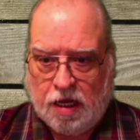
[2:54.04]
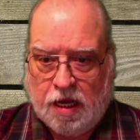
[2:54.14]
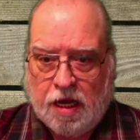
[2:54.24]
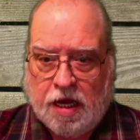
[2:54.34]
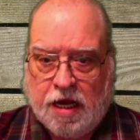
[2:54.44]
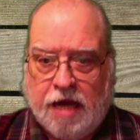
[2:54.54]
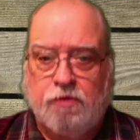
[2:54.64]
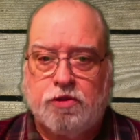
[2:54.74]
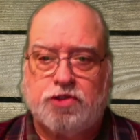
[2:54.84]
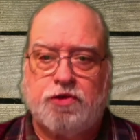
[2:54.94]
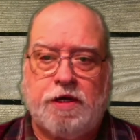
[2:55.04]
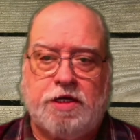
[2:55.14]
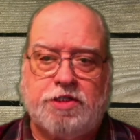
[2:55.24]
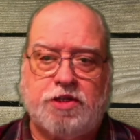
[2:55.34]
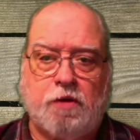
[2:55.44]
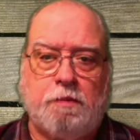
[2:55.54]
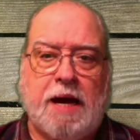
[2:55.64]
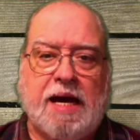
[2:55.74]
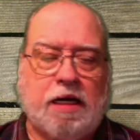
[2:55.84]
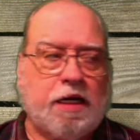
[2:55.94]
He was treated so
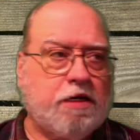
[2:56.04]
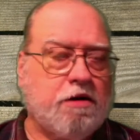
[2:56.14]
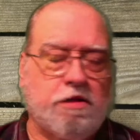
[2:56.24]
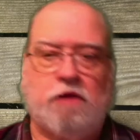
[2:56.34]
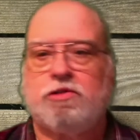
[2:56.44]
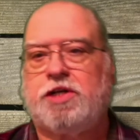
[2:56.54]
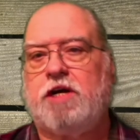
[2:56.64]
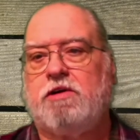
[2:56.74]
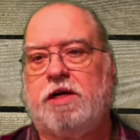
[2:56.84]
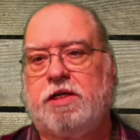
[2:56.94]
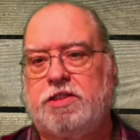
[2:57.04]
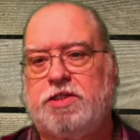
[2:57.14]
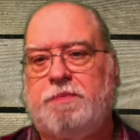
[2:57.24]
badly during those hearings